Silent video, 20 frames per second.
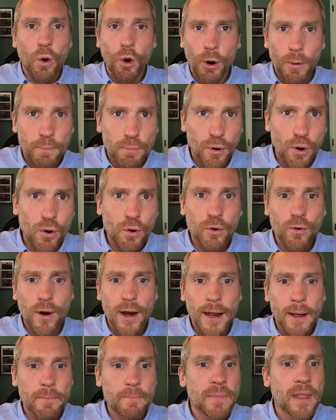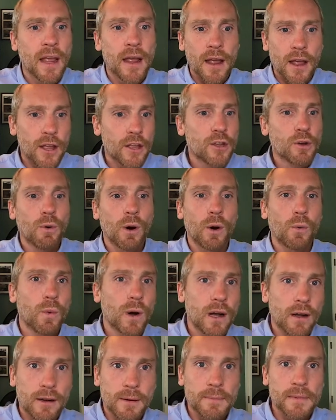or program, you are
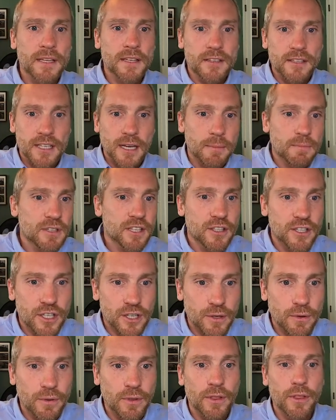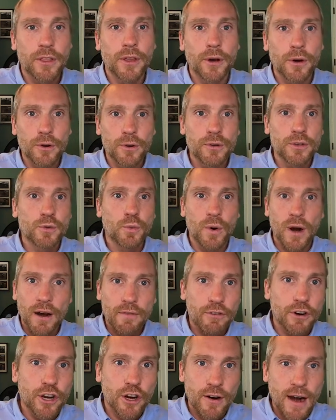welcome to substitute those
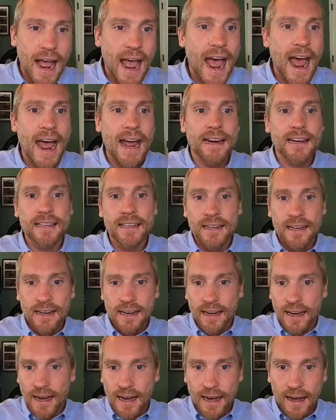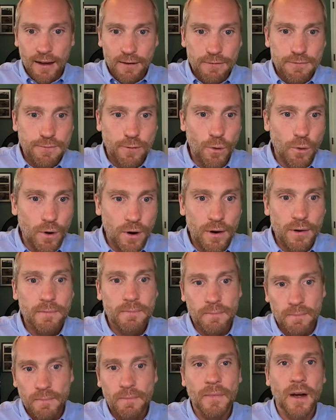wherever you're at
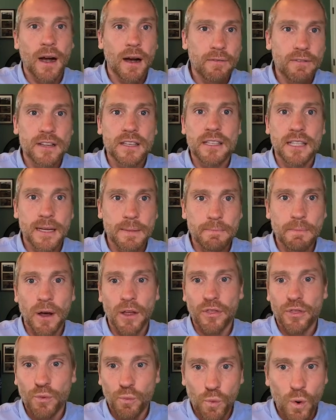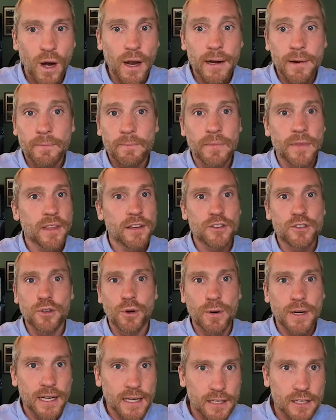for obviously month 1. There's
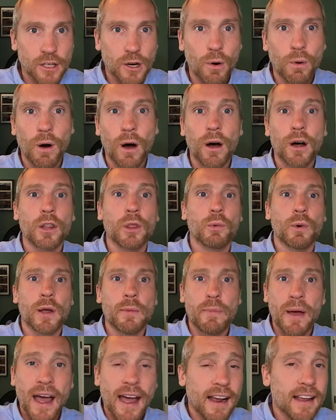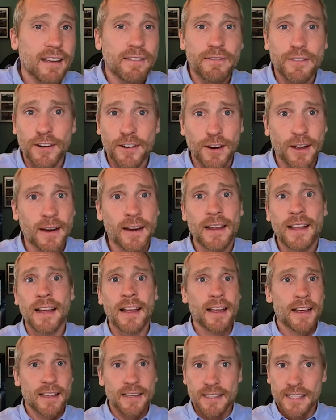no need to go all the way back if you're on,
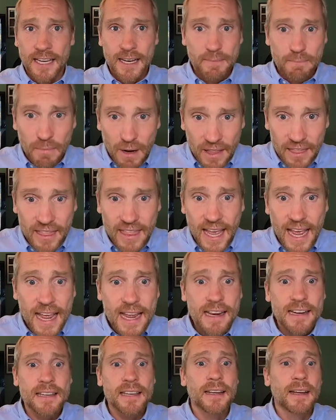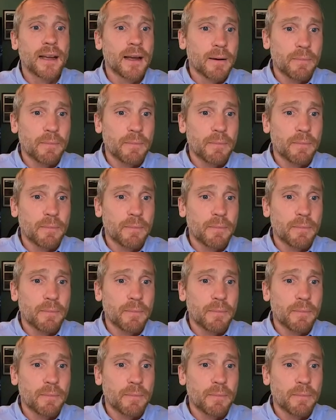say, month 8,